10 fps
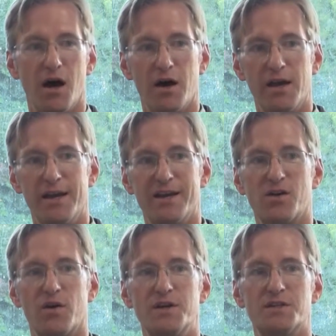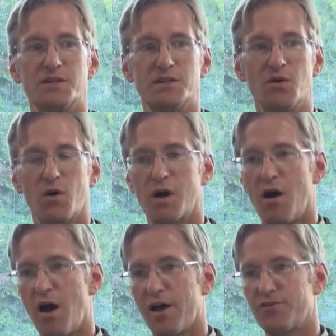it increases your
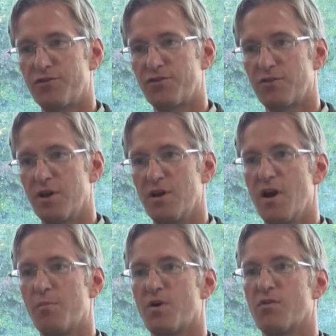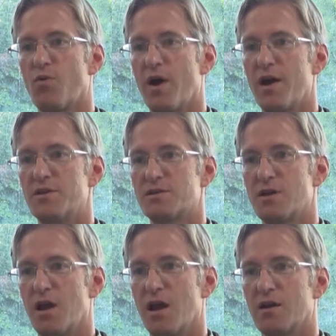costs in a number of ways
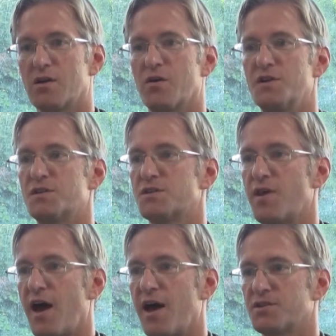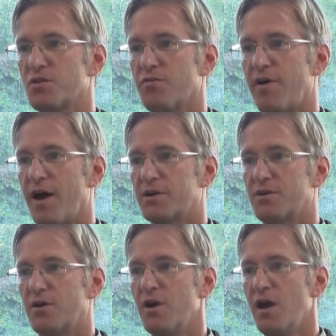and increases the hassle
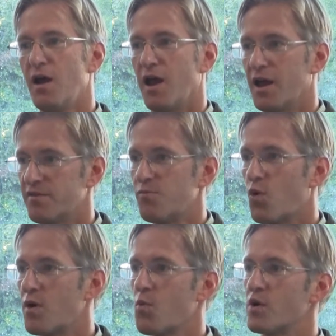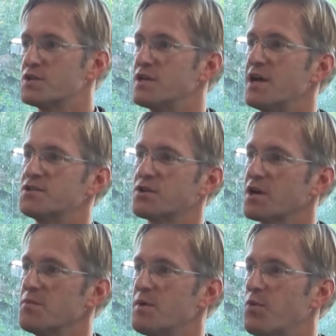factor. And if more and more states are
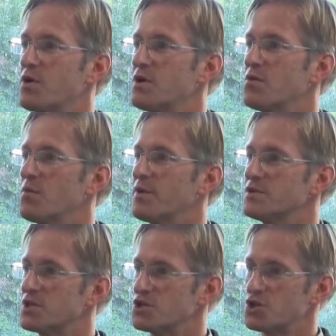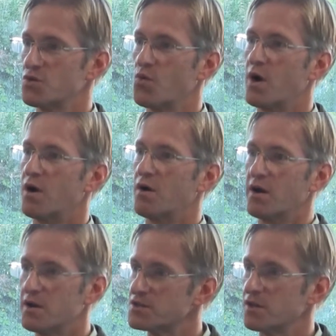going to be put into a position where
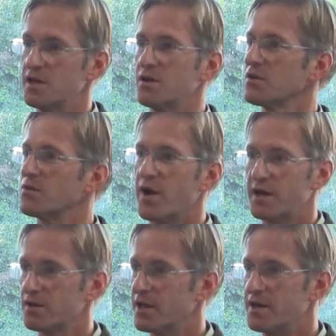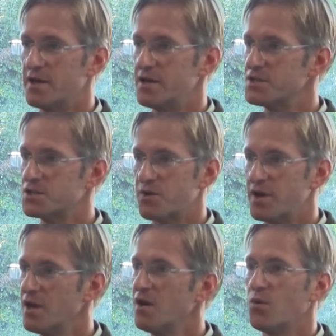it is a legal and regulated
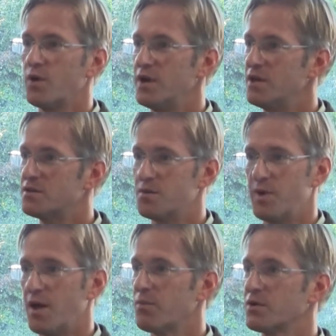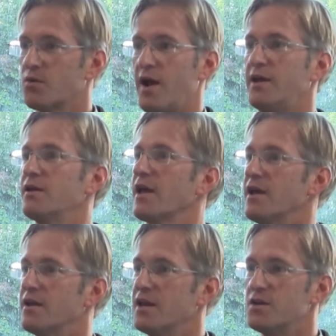industry, we need to be able to
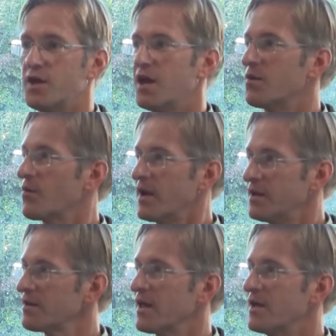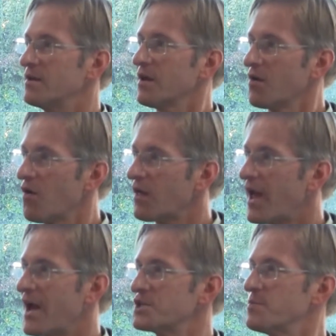regulate. And you can't regulate an
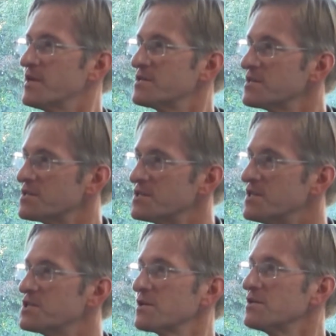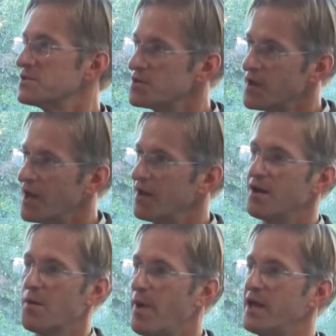all-cash business as easily as you can
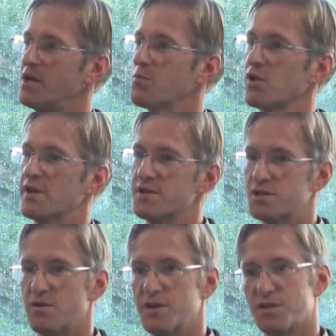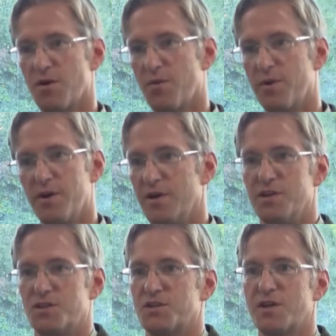a bankable industry. So
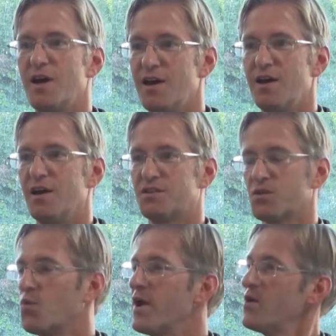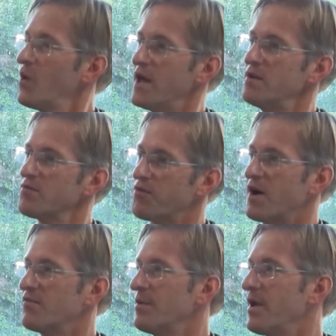it's a win-win for
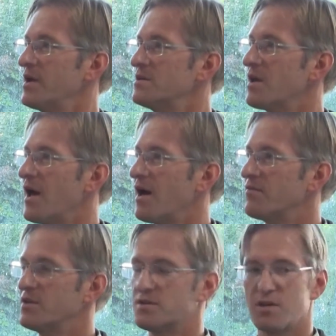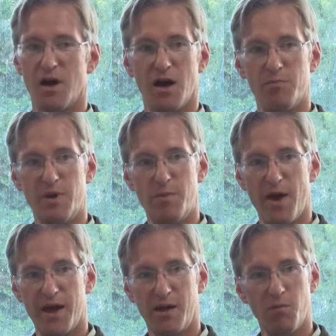everybody to have it be
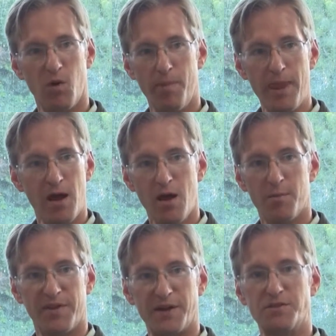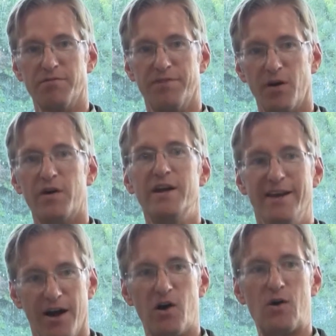bankable. But that's a very
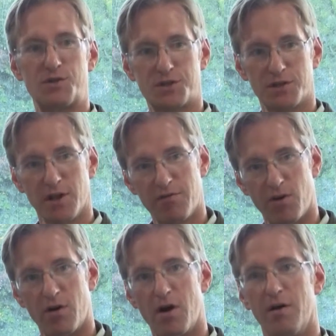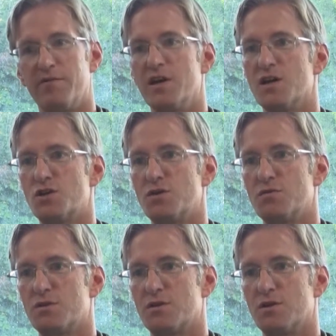narrow sliver of the
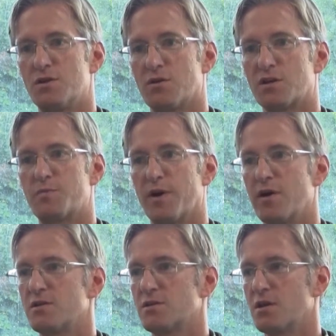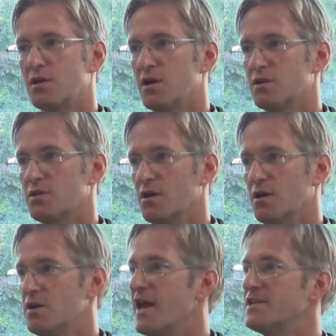issues that you're experiencing as
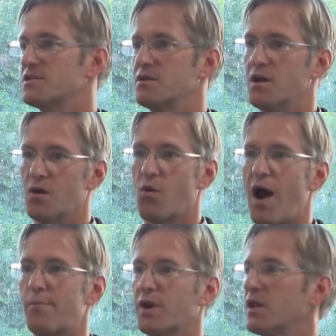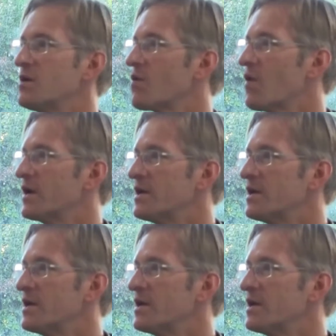a nascent and rapidly growing